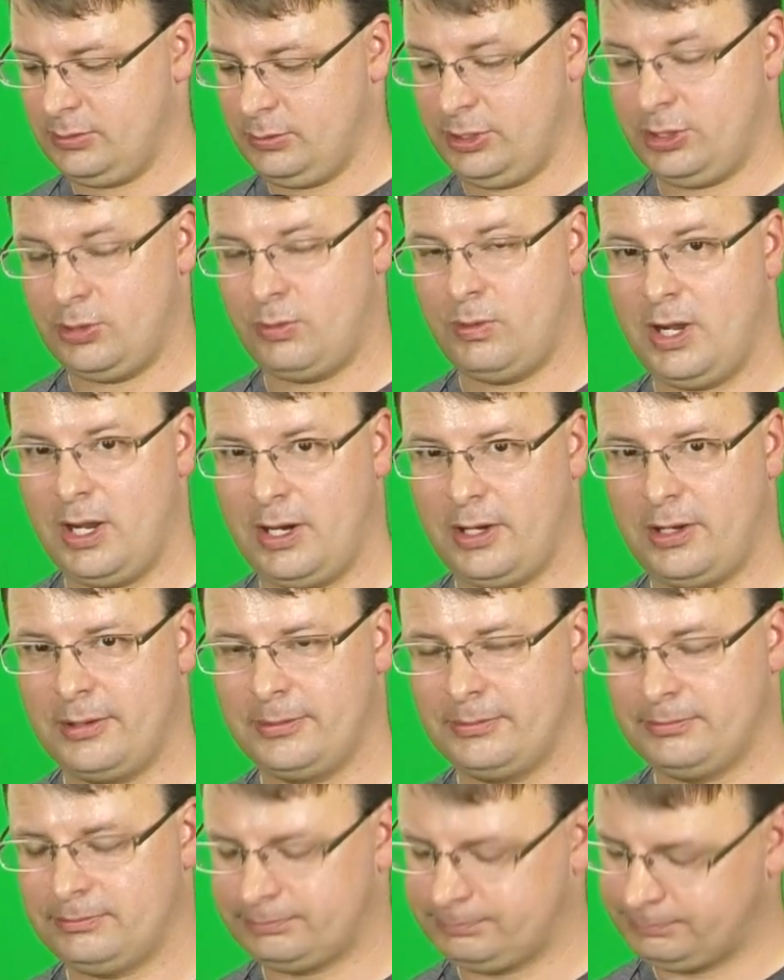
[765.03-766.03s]
with the
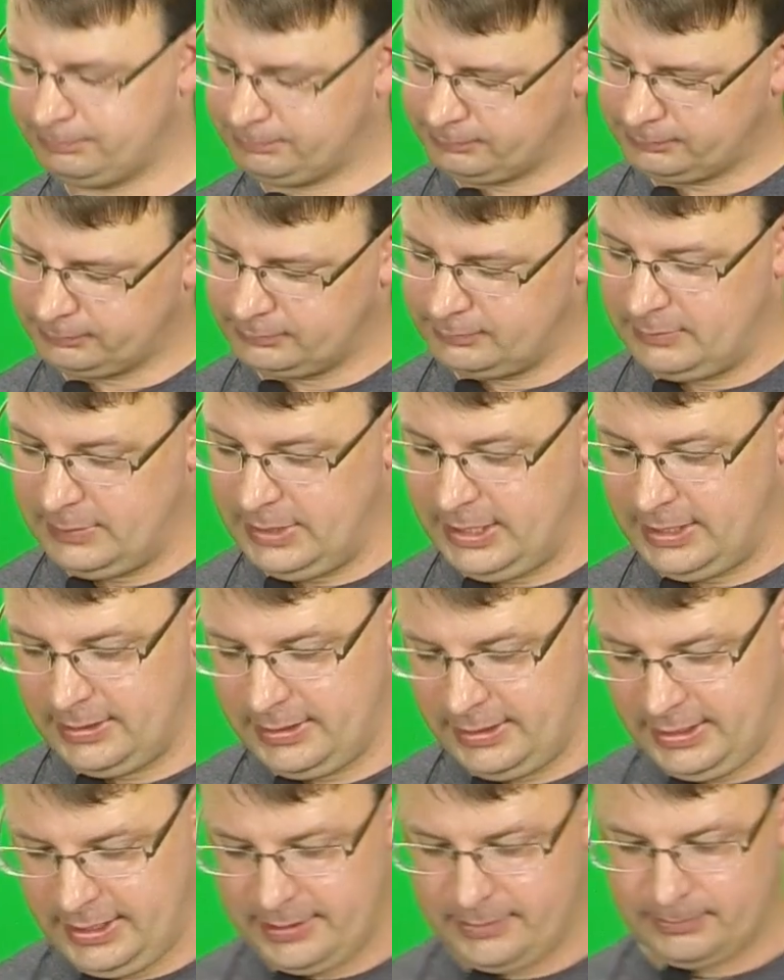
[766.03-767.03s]
rocker, but
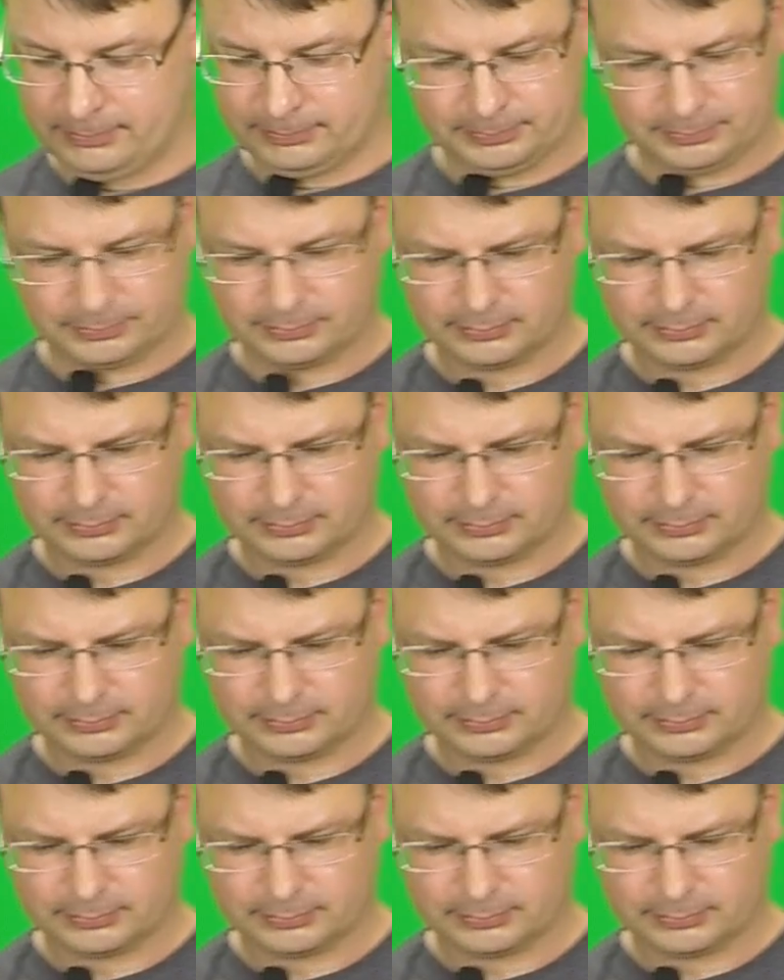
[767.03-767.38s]
again,